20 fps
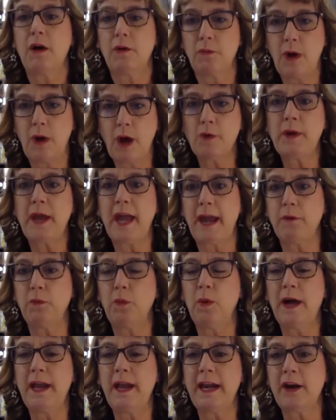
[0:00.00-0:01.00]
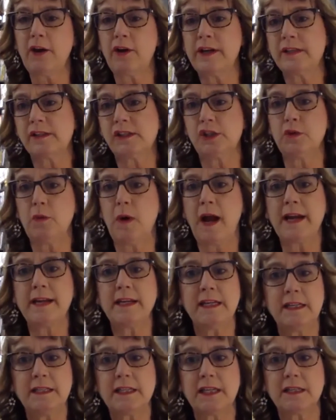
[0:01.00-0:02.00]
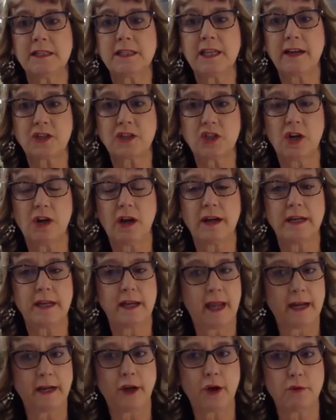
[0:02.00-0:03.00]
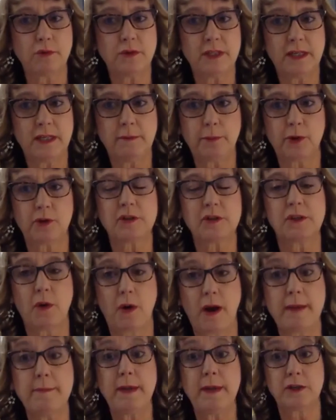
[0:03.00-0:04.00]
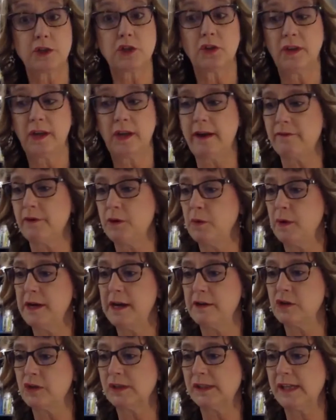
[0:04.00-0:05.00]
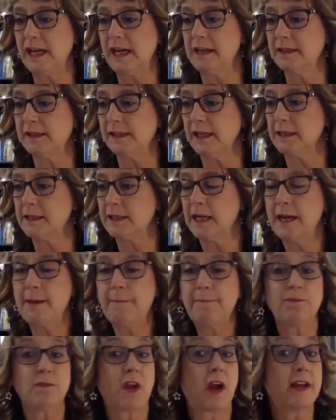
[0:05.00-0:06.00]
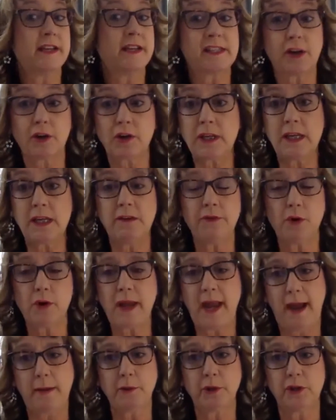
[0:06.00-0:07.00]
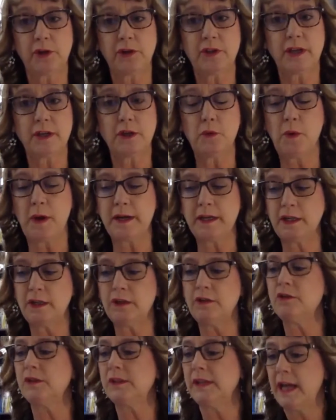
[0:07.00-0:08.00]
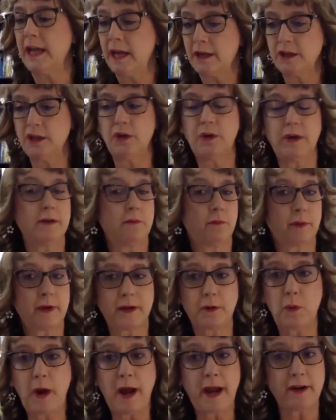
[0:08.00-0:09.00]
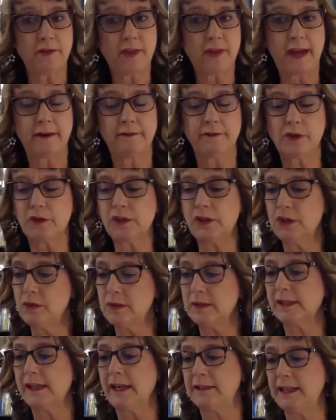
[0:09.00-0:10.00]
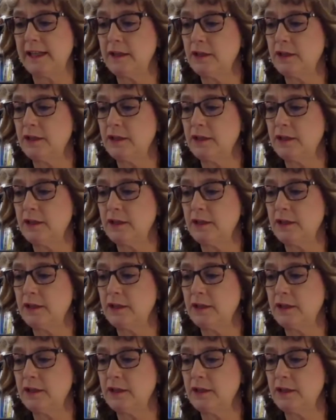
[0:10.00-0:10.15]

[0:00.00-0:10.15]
okay, what areas do I need to touch on and go deeper so I sure that everyone understands it? Is there key vocabulary that you want to use? You can require that of your students as they